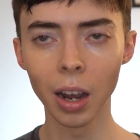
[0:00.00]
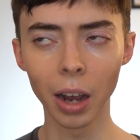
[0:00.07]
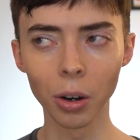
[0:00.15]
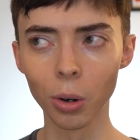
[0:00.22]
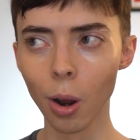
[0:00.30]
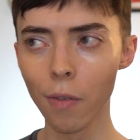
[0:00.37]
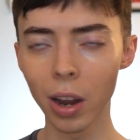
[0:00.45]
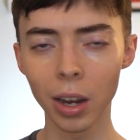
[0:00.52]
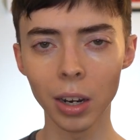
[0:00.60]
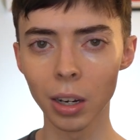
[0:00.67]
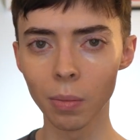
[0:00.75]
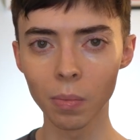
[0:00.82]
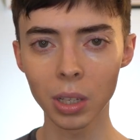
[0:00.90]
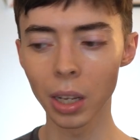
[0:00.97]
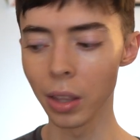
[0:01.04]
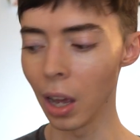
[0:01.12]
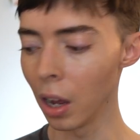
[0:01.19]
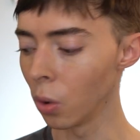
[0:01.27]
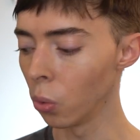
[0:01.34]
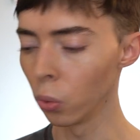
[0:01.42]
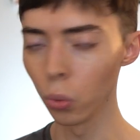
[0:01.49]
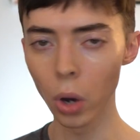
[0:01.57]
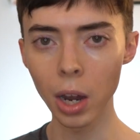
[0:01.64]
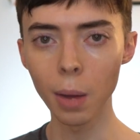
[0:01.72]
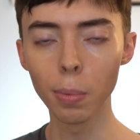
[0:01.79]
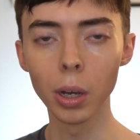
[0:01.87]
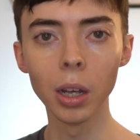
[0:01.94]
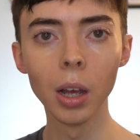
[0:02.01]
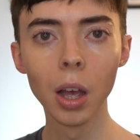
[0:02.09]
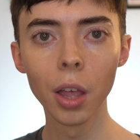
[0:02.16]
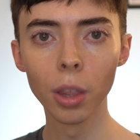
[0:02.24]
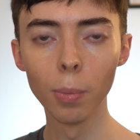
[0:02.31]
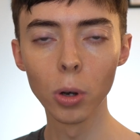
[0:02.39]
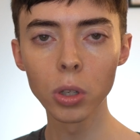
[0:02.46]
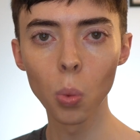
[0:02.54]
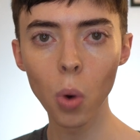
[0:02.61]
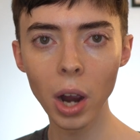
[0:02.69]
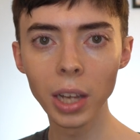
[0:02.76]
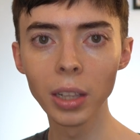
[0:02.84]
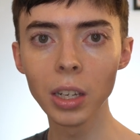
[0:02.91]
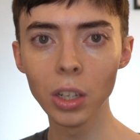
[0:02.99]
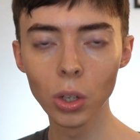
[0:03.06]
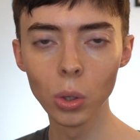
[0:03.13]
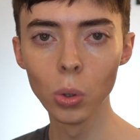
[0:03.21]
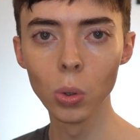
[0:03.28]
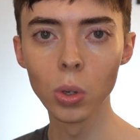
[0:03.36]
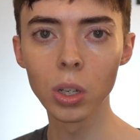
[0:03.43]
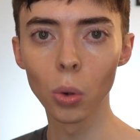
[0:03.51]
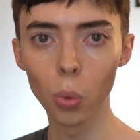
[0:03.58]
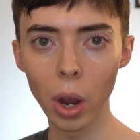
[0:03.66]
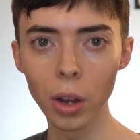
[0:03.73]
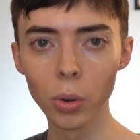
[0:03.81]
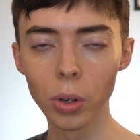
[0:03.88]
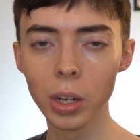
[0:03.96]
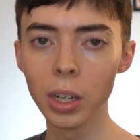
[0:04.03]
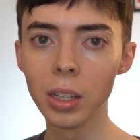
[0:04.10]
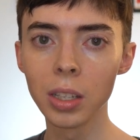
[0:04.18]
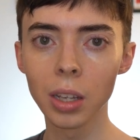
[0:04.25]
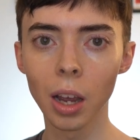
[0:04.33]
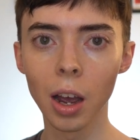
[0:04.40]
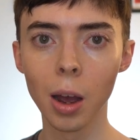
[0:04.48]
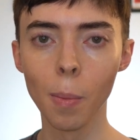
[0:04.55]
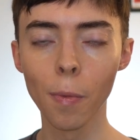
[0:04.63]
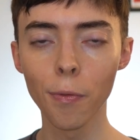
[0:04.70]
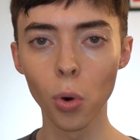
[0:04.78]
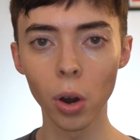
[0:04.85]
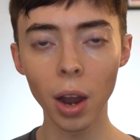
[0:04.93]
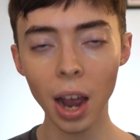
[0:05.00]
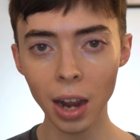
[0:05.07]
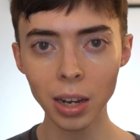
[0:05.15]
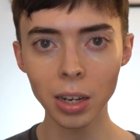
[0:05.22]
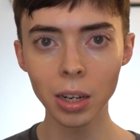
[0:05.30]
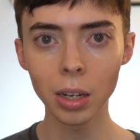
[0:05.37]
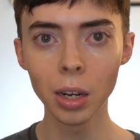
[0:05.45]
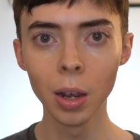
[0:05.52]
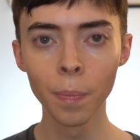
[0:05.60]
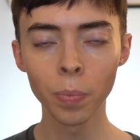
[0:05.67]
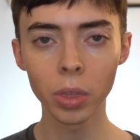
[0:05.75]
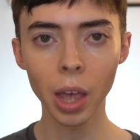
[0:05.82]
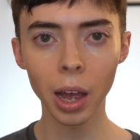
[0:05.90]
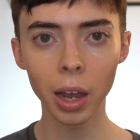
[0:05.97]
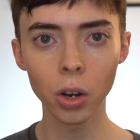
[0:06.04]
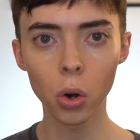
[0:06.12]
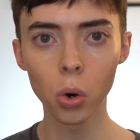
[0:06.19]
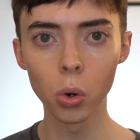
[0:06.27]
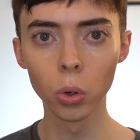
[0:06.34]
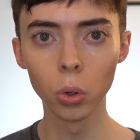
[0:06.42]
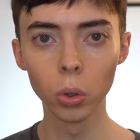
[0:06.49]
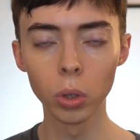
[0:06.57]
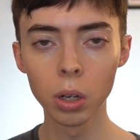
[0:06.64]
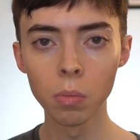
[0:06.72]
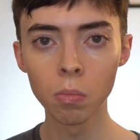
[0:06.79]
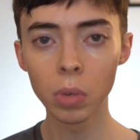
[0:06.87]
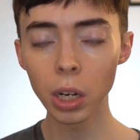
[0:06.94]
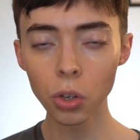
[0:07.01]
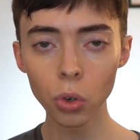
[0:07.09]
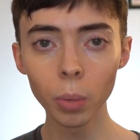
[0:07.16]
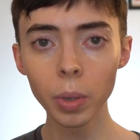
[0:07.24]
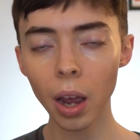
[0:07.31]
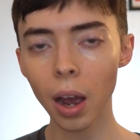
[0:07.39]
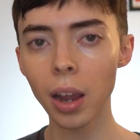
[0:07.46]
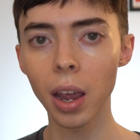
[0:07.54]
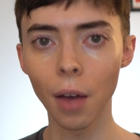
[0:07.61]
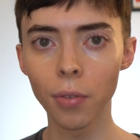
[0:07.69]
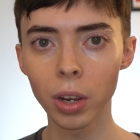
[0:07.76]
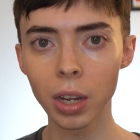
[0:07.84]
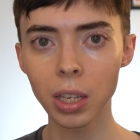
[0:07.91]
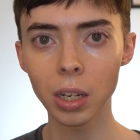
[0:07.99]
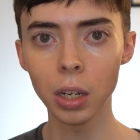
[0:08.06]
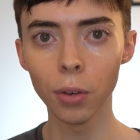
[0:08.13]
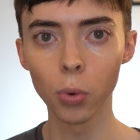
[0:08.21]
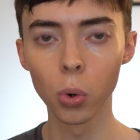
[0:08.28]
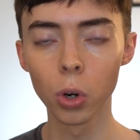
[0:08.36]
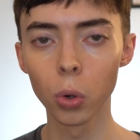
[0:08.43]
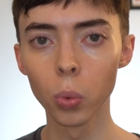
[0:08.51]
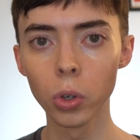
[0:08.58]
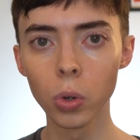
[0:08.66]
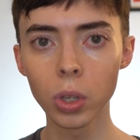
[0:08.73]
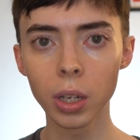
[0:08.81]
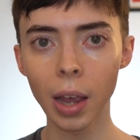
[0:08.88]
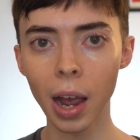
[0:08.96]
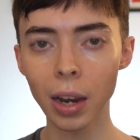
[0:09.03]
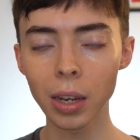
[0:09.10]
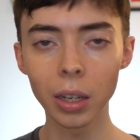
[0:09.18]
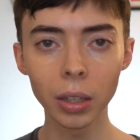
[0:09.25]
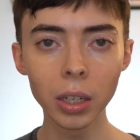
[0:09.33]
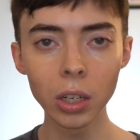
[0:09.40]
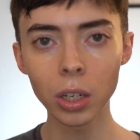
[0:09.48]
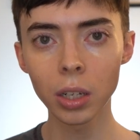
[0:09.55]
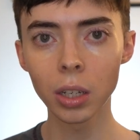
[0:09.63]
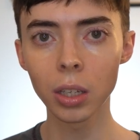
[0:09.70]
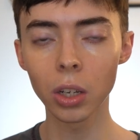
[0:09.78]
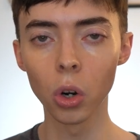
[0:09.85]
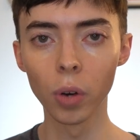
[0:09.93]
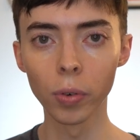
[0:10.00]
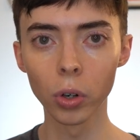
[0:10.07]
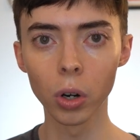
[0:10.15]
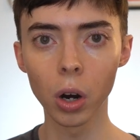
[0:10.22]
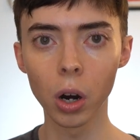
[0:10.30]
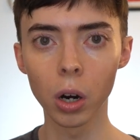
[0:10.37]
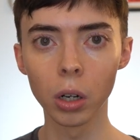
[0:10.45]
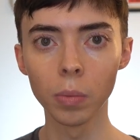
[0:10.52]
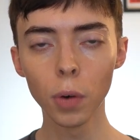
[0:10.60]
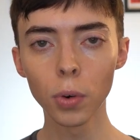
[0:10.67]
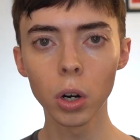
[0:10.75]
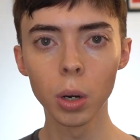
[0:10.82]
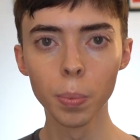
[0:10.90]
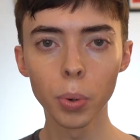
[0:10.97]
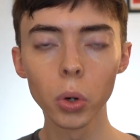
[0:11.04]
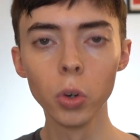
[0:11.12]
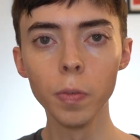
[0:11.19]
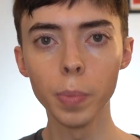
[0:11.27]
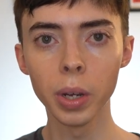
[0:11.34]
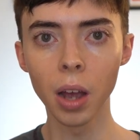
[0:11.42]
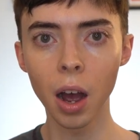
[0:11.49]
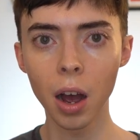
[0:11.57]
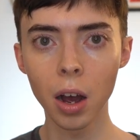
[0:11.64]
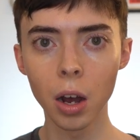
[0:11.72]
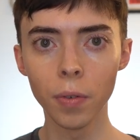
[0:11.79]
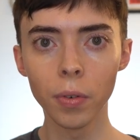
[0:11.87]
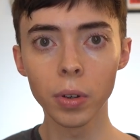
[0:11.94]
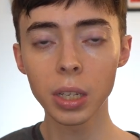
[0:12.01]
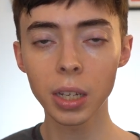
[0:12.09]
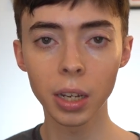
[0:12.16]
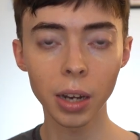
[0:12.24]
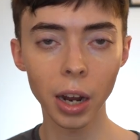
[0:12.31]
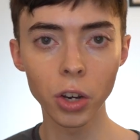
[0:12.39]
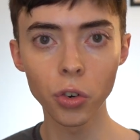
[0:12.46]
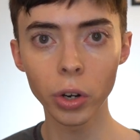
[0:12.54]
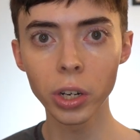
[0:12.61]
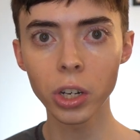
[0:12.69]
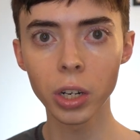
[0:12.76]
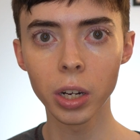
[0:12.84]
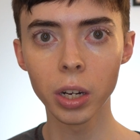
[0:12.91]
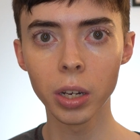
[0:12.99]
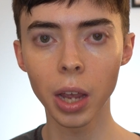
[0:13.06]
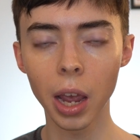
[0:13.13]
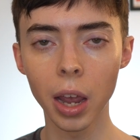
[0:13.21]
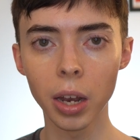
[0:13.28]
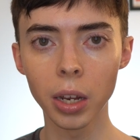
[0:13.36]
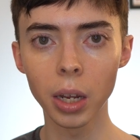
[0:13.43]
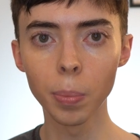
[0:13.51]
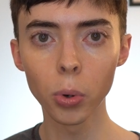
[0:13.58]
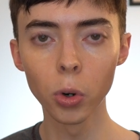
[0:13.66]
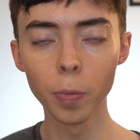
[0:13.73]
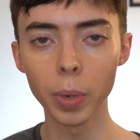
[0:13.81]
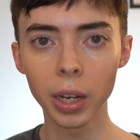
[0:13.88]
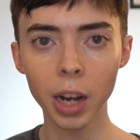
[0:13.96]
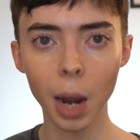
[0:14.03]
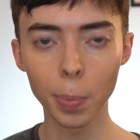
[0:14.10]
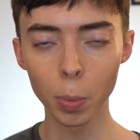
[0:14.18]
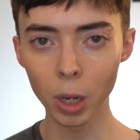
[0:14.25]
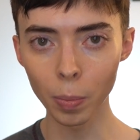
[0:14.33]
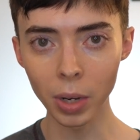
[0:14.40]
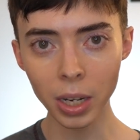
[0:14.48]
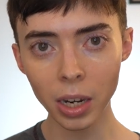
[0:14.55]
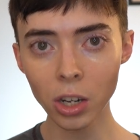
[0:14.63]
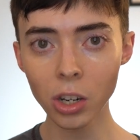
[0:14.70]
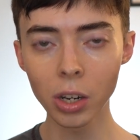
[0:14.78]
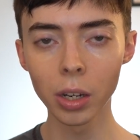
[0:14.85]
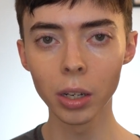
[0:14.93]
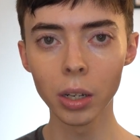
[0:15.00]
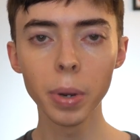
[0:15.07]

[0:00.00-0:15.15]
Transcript: I don't know if I said that right, but the most widely used retinoids for acne that hold extremely high efficacy for reducing acne lesions and overall improvement of skin hydration and improvement in hyperpigmentation.